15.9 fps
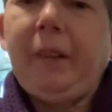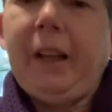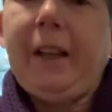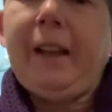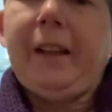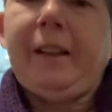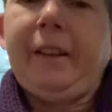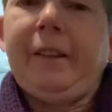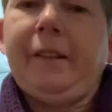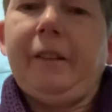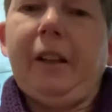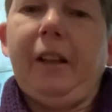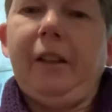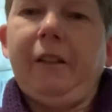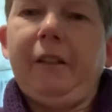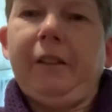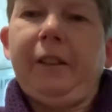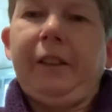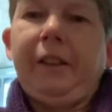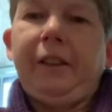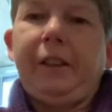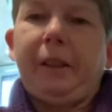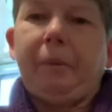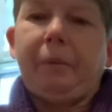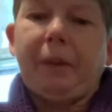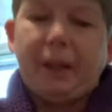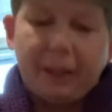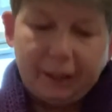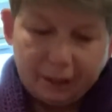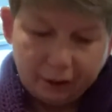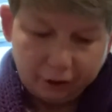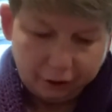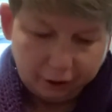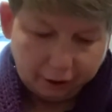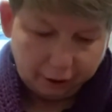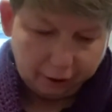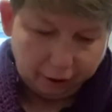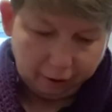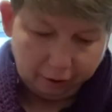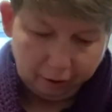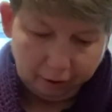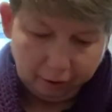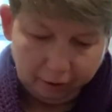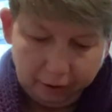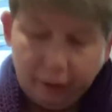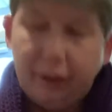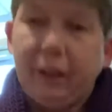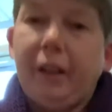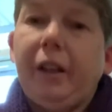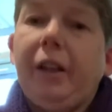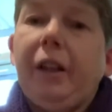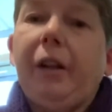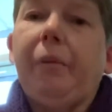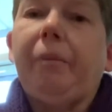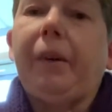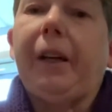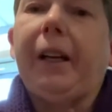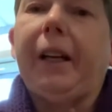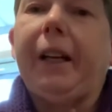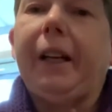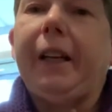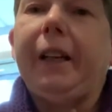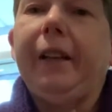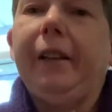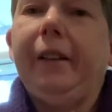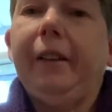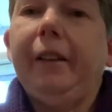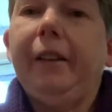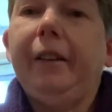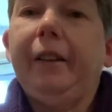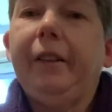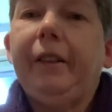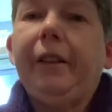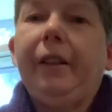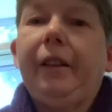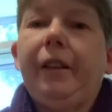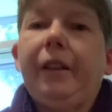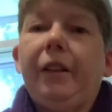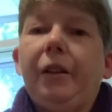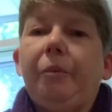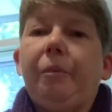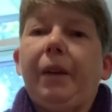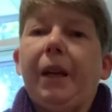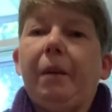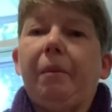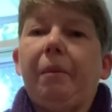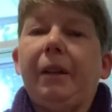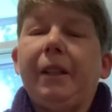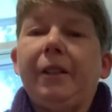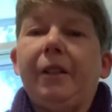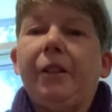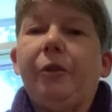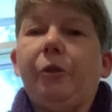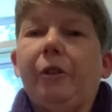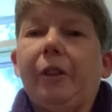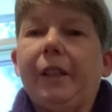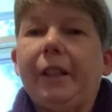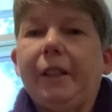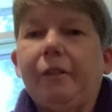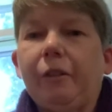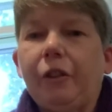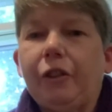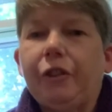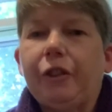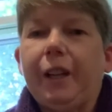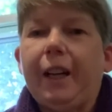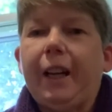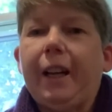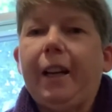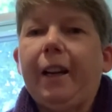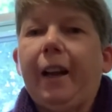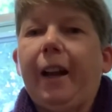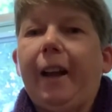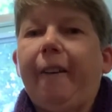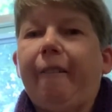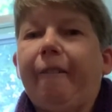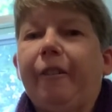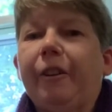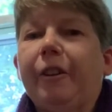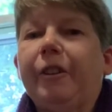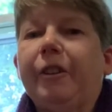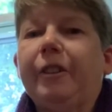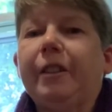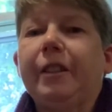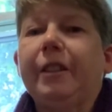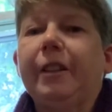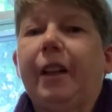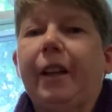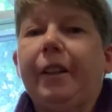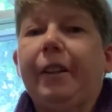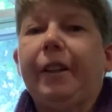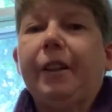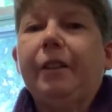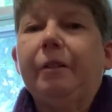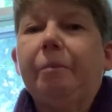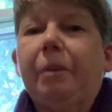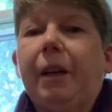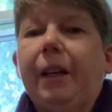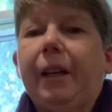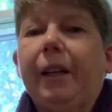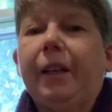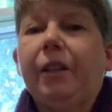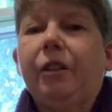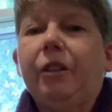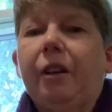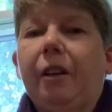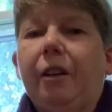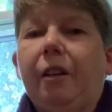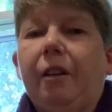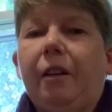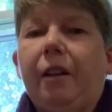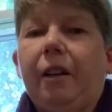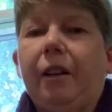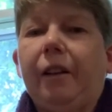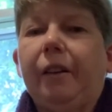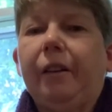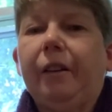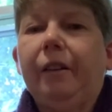It's the pocket shawl by Pamela's Adoring Crochet. I first saw this pocket shawl on